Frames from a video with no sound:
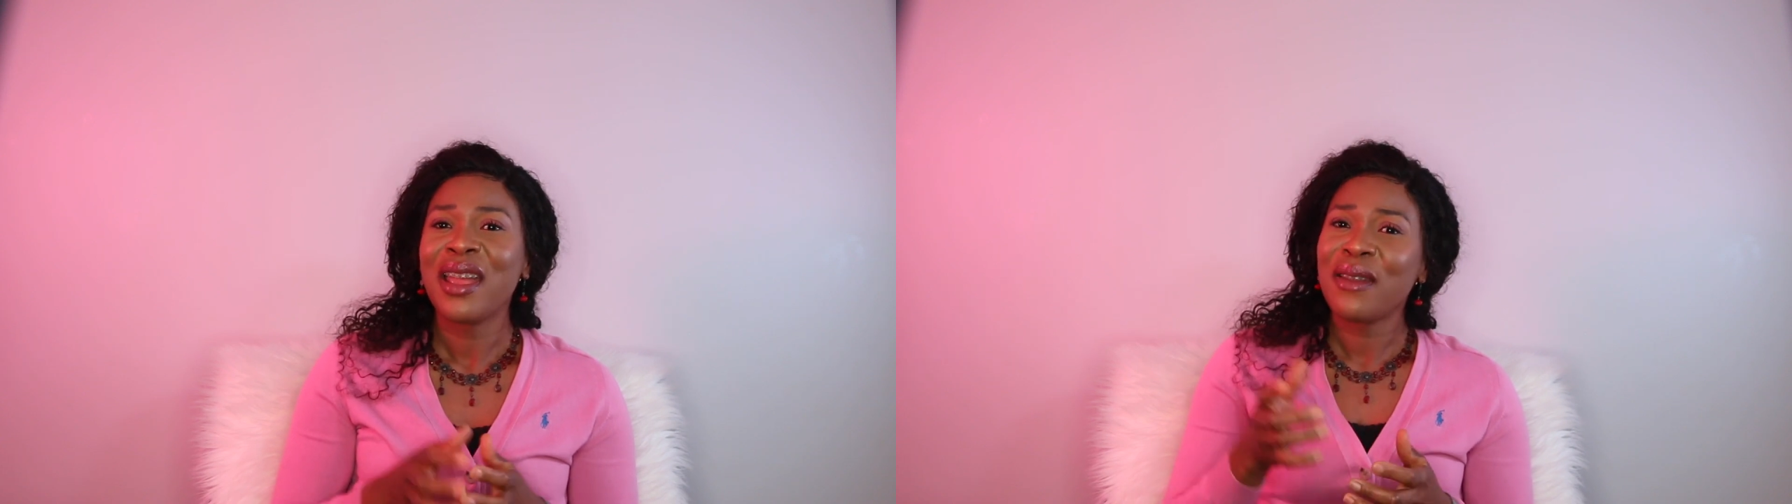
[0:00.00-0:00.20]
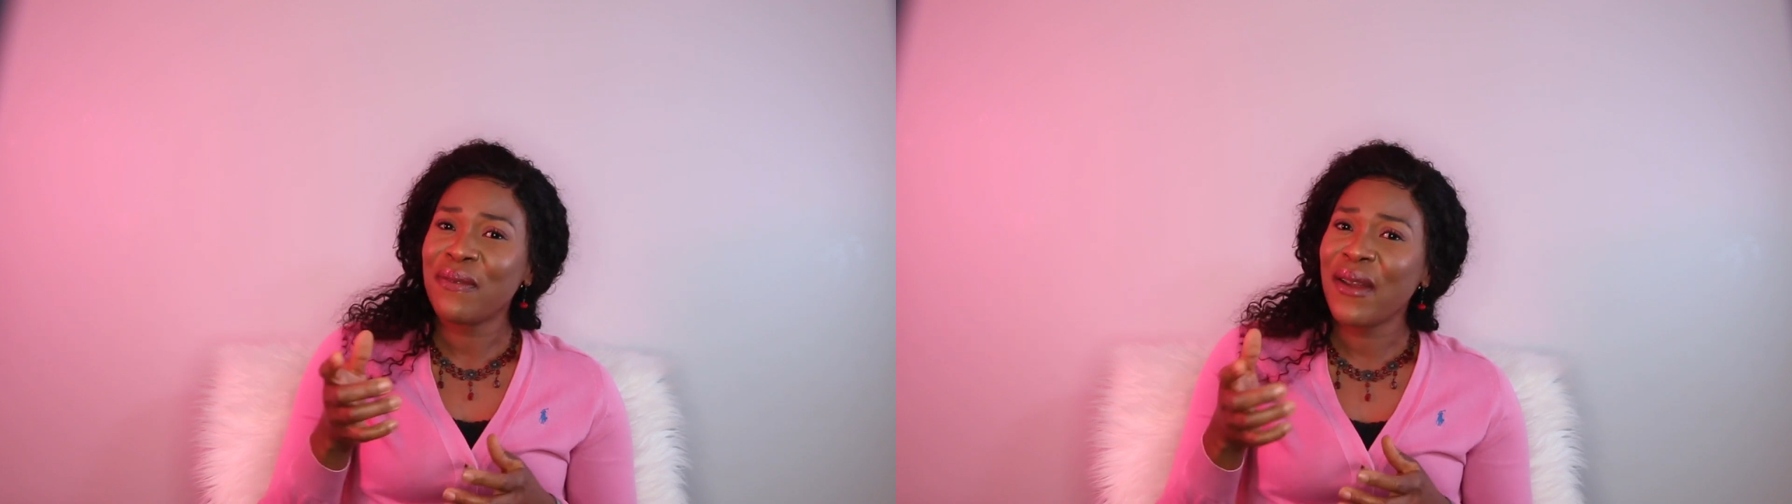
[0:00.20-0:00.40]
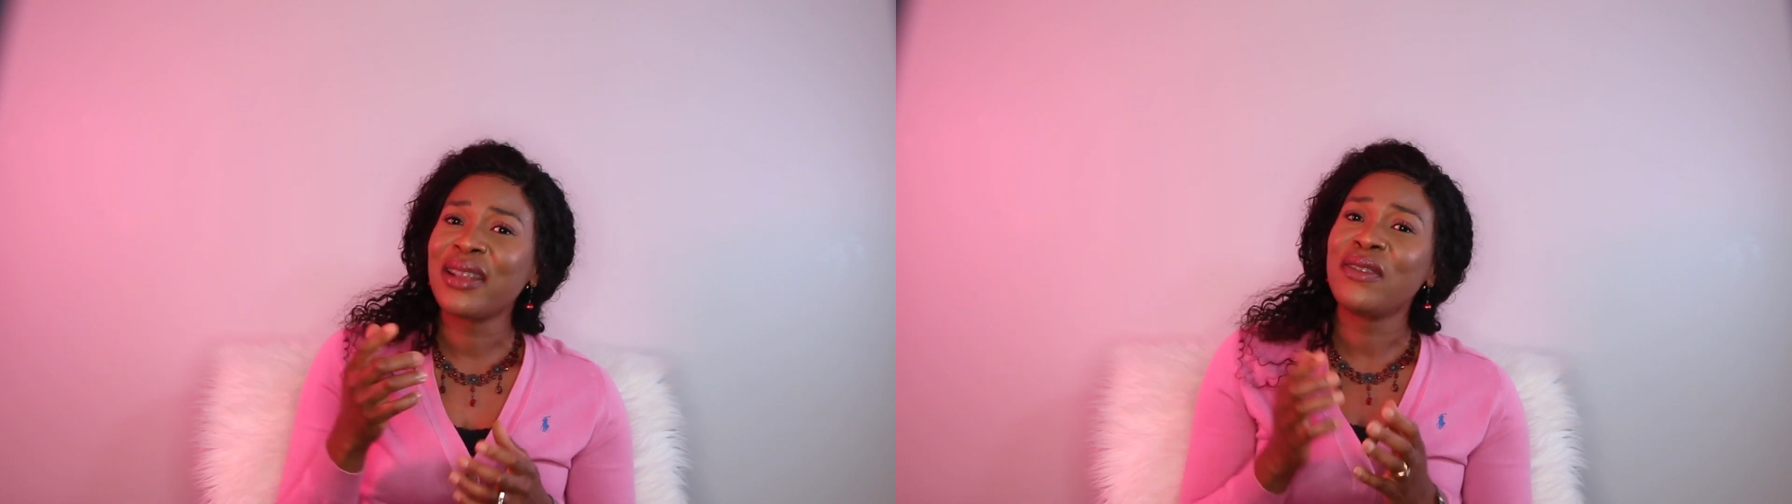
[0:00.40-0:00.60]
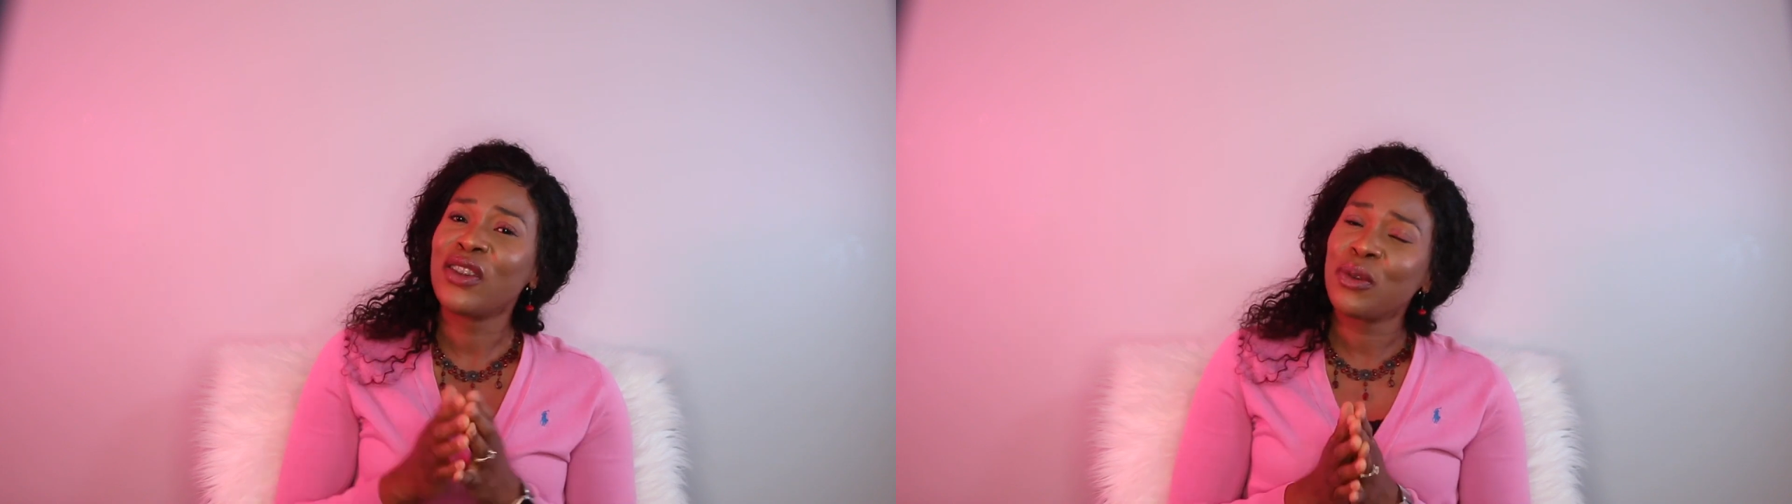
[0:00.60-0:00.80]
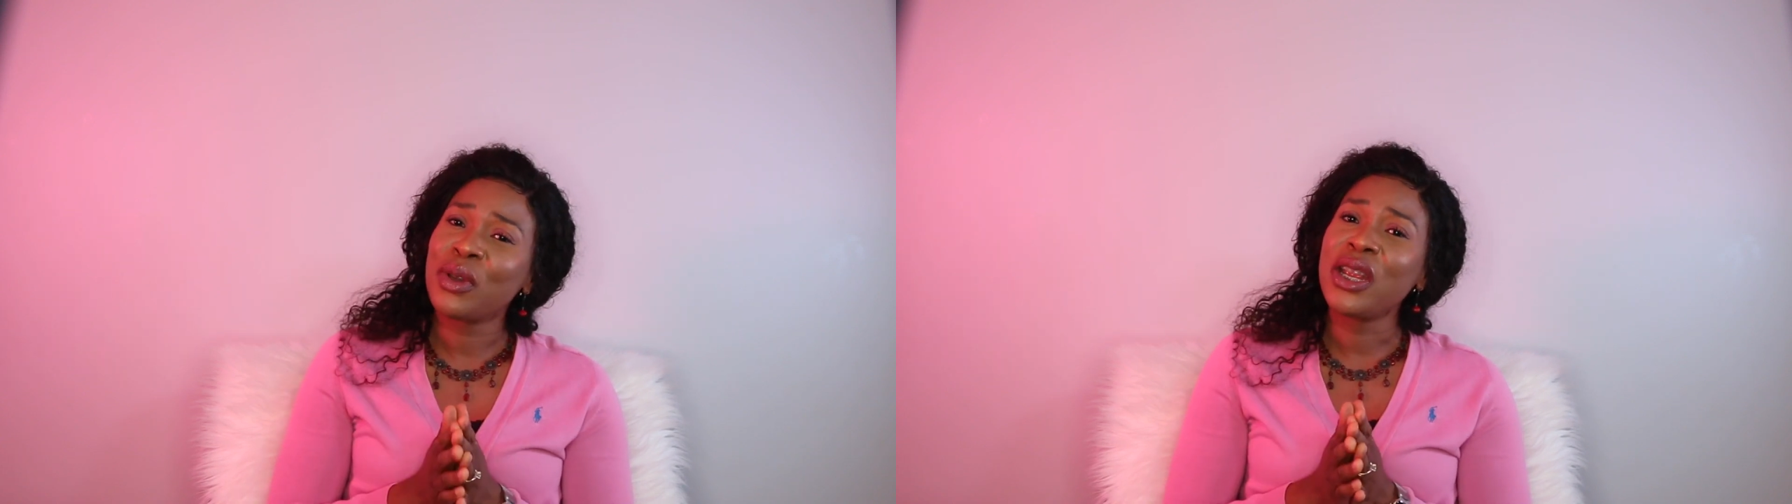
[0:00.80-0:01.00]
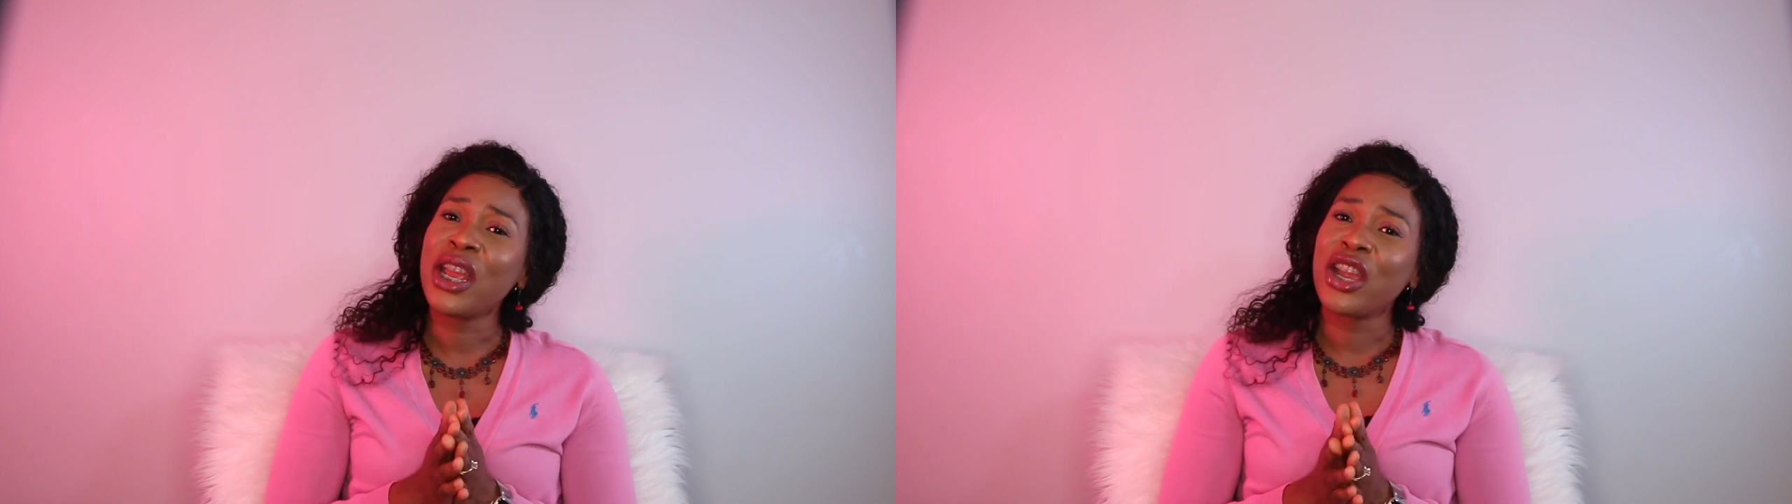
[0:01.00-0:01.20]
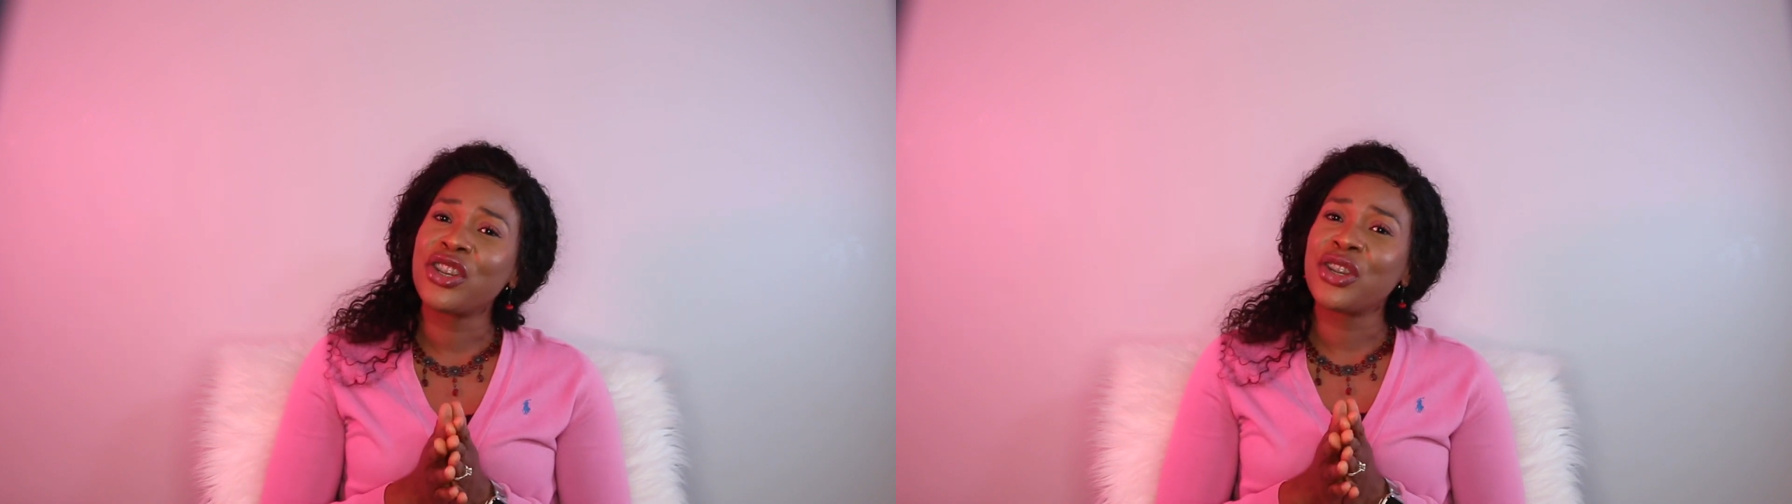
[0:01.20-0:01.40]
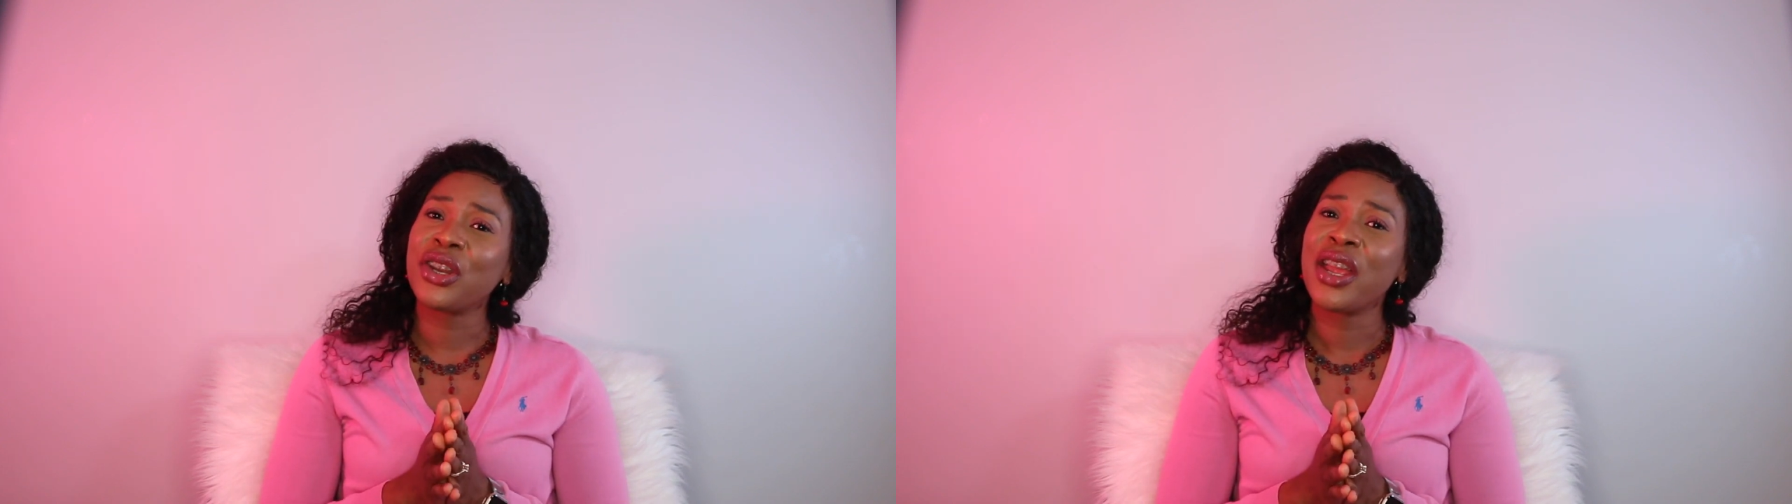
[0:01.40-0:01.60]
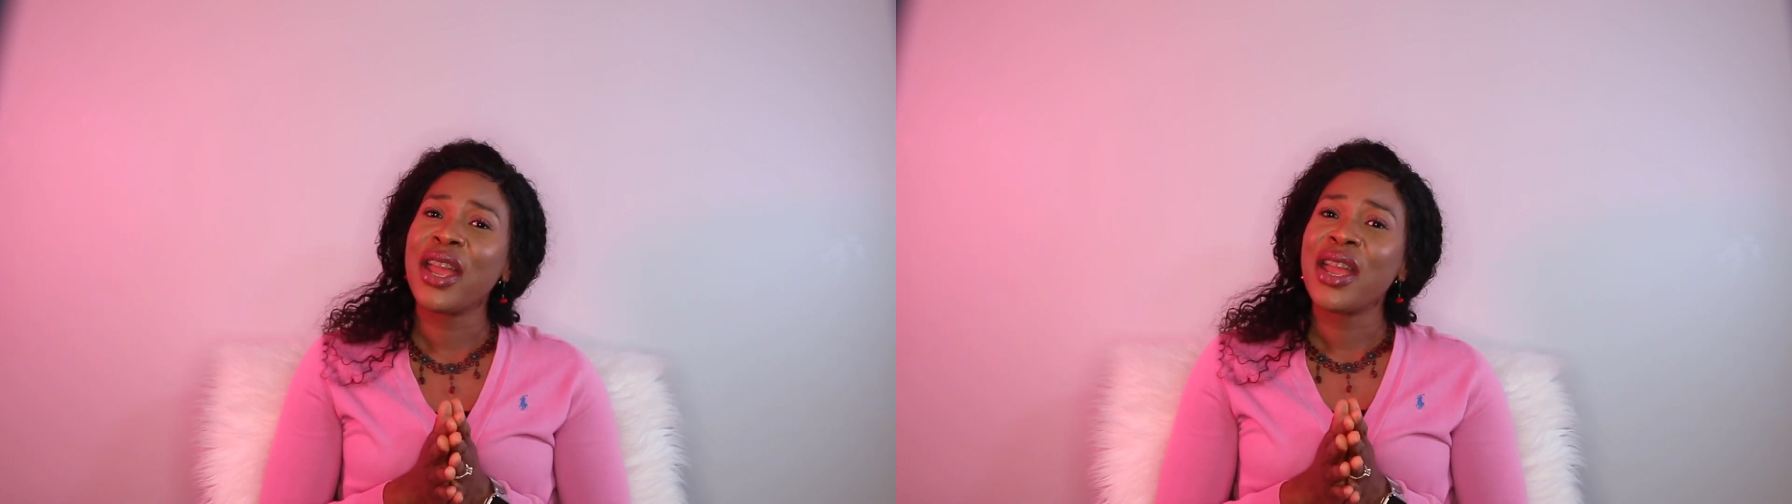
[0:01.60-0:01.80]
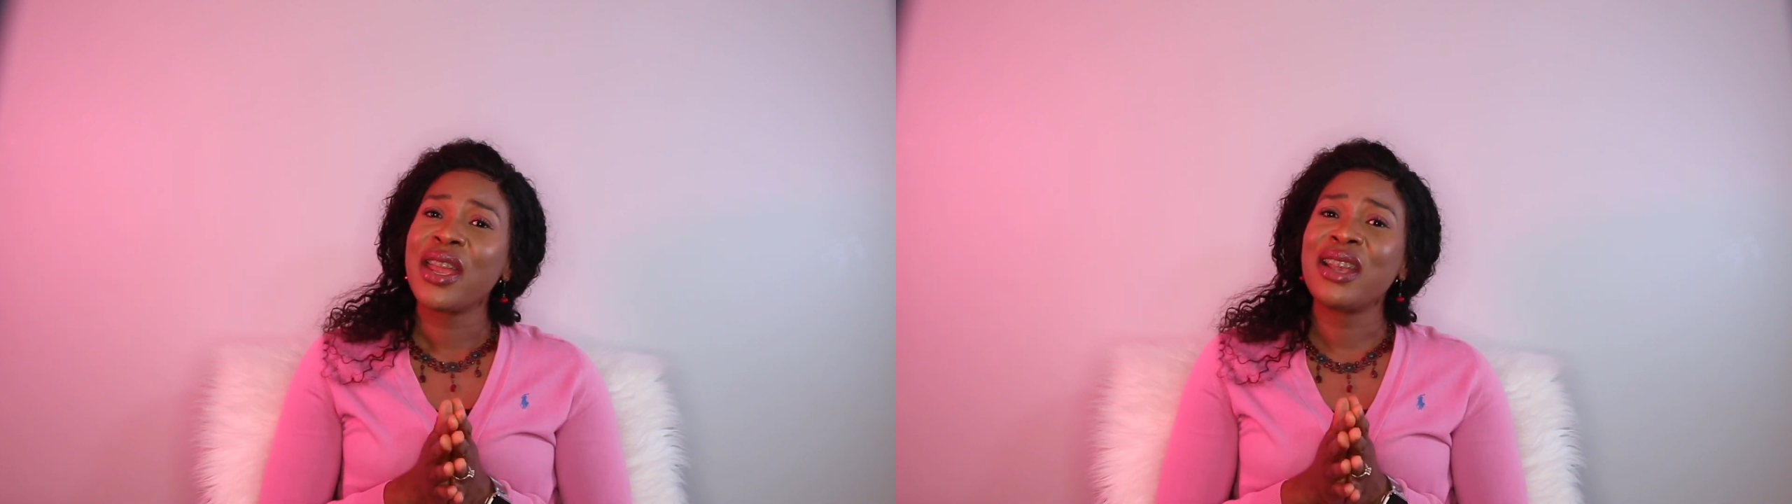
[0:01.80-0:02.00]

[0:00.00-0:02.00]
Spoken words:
Effective communication